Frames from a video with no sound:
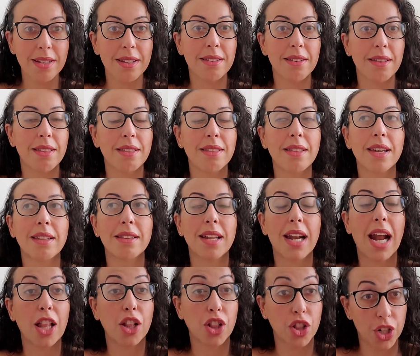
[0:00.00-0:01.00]
the thing that
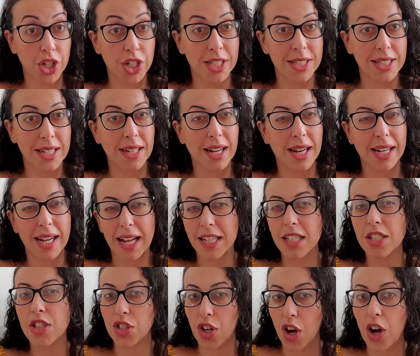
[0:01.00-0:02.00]
I learned and I kind
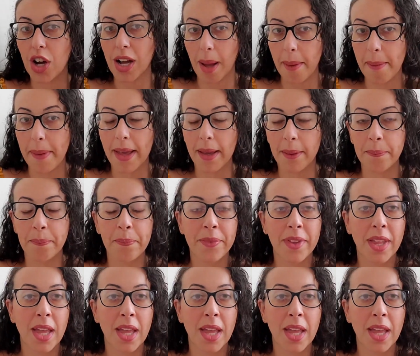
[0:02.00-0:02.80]
of saw coming,